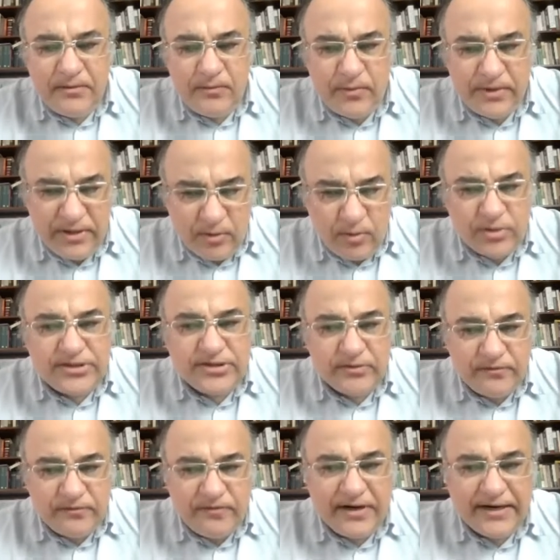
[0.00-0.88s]
with
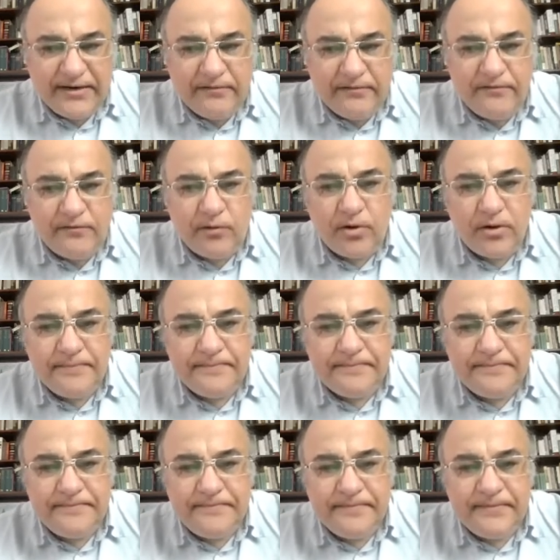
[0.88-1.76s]
also final
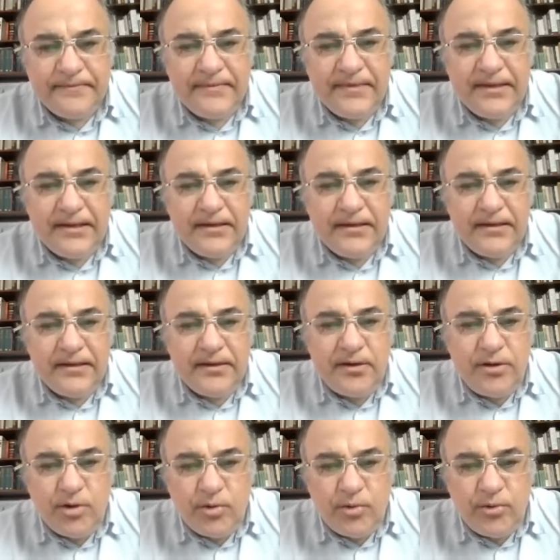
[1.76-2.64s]
form,
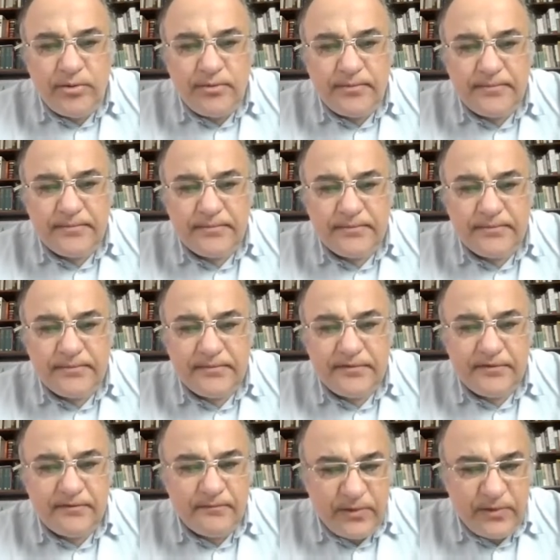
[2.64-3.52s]
Nun,
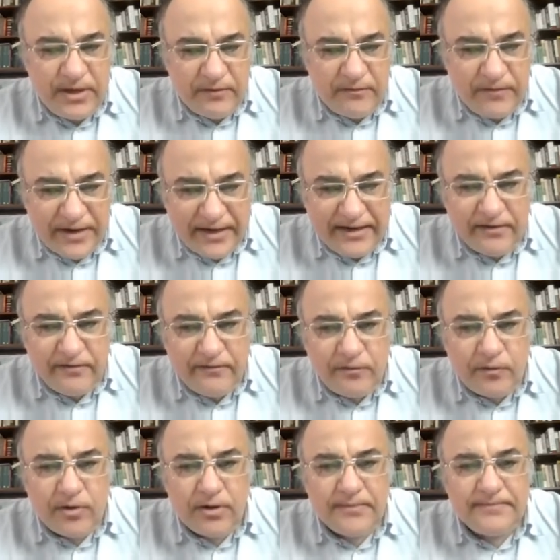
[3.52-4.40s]
with a
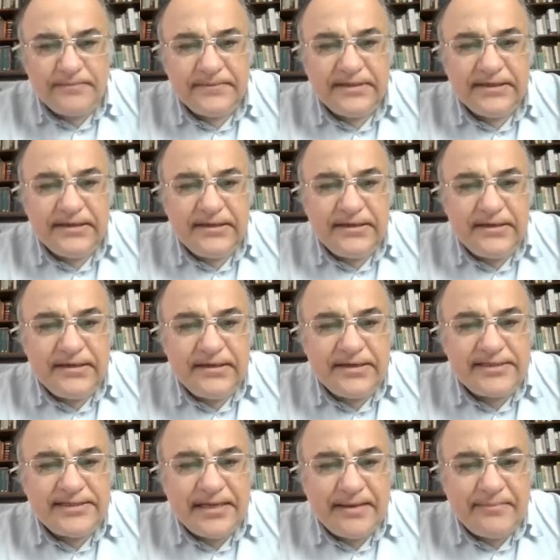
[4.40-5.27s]
final form,
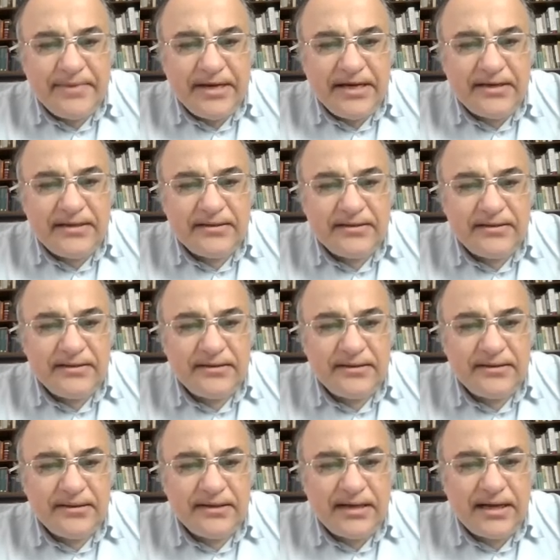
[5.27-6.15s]
Samech,
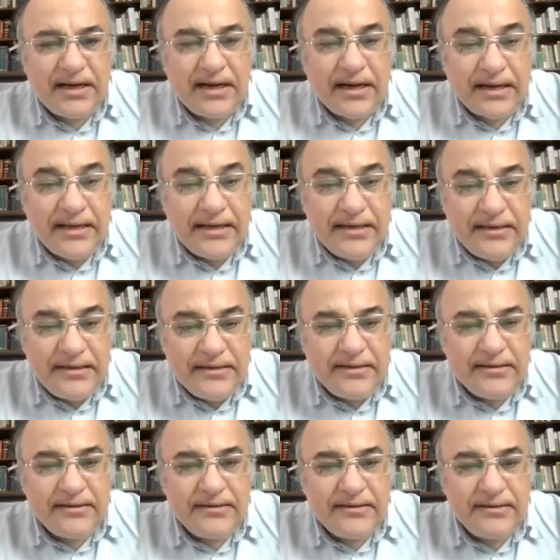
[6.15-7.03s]

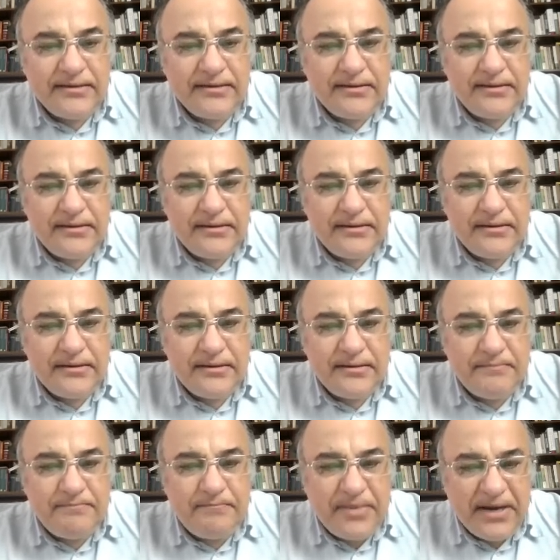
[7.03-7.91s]
Ayin,
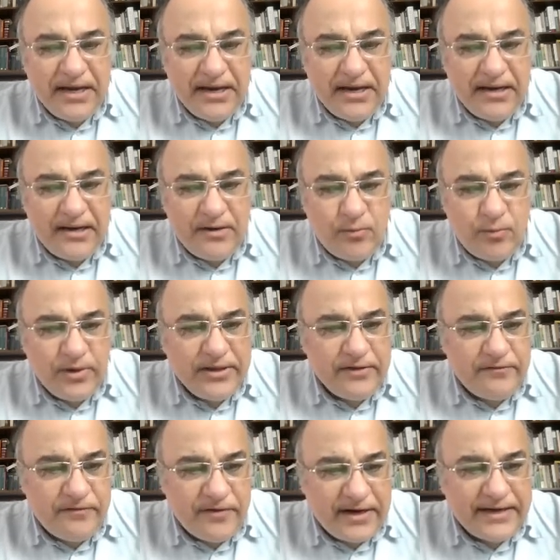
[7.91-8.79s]
Pe,
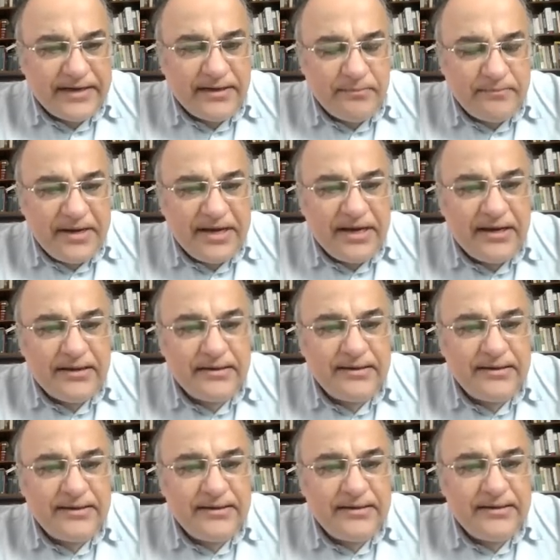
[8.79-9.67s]
with a final
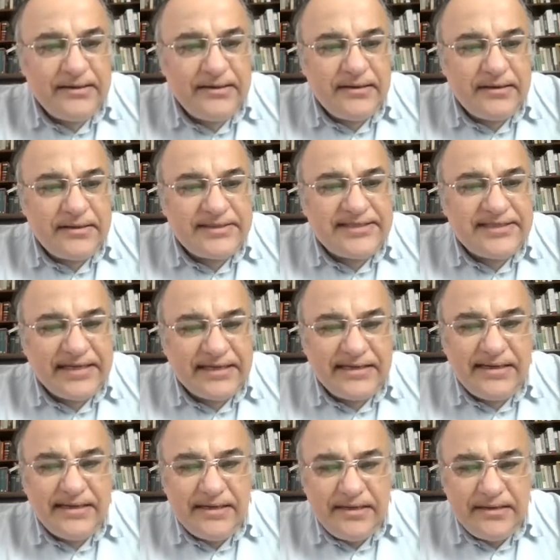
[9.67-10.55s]
Pe,
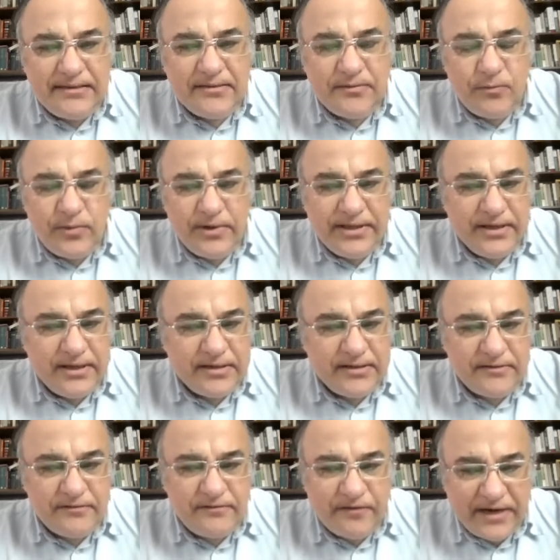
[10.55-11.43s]
Tzadi, with
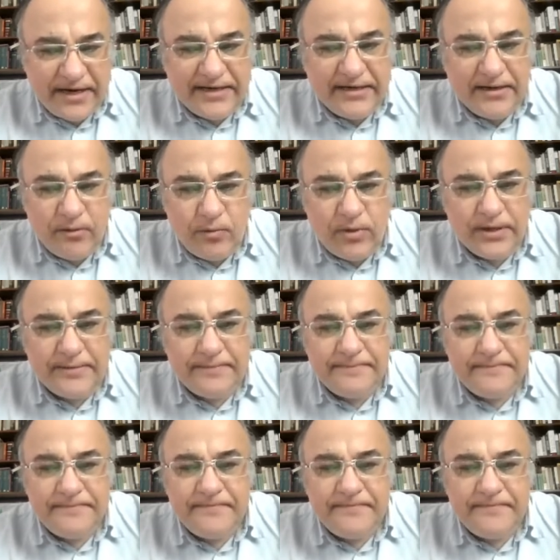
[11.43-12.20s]
a final one,